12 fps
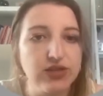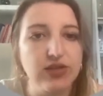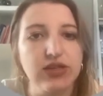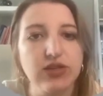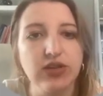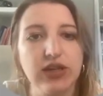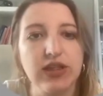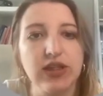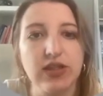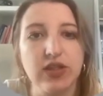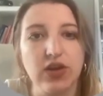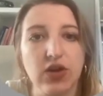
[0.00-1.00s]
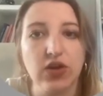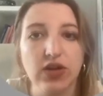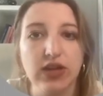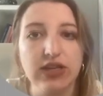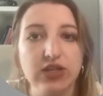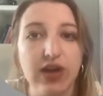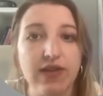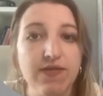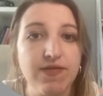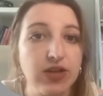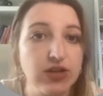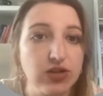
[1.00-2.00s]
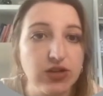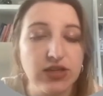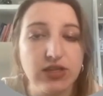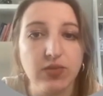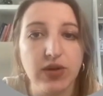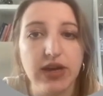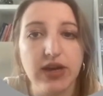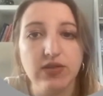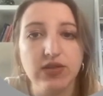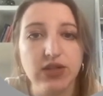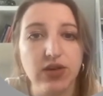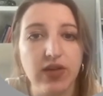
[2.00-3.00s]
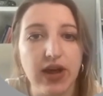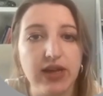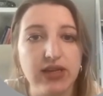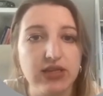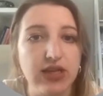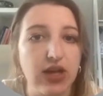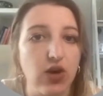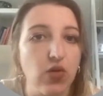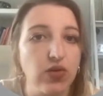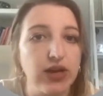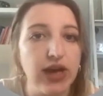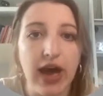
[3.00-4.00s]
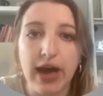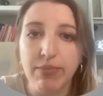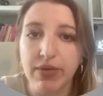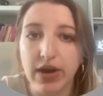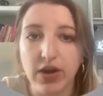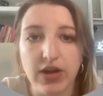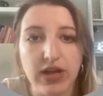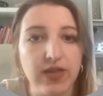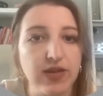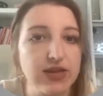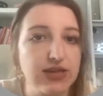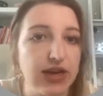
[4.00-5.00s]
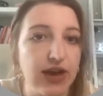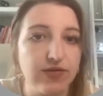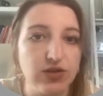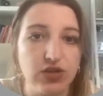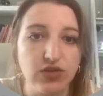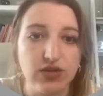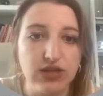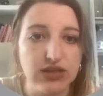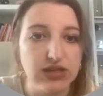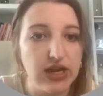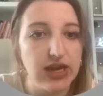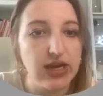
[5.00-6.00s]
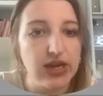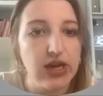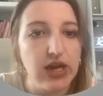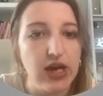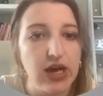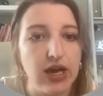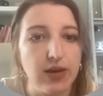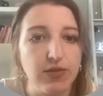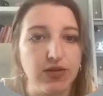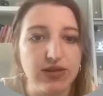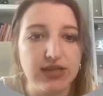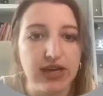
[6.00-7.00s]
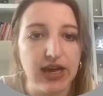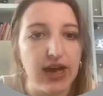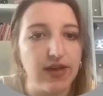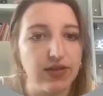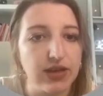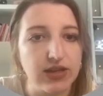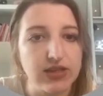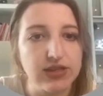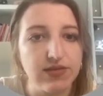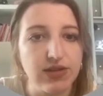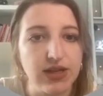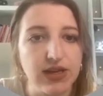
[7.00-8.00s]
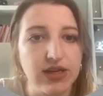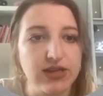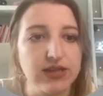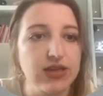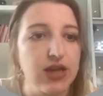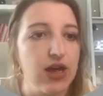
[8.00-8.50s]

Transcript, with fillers: So these are like the, the, currently, so i filtered this one out so that it's like only high priority things I have to do today. Um, you can see I have like a list of things.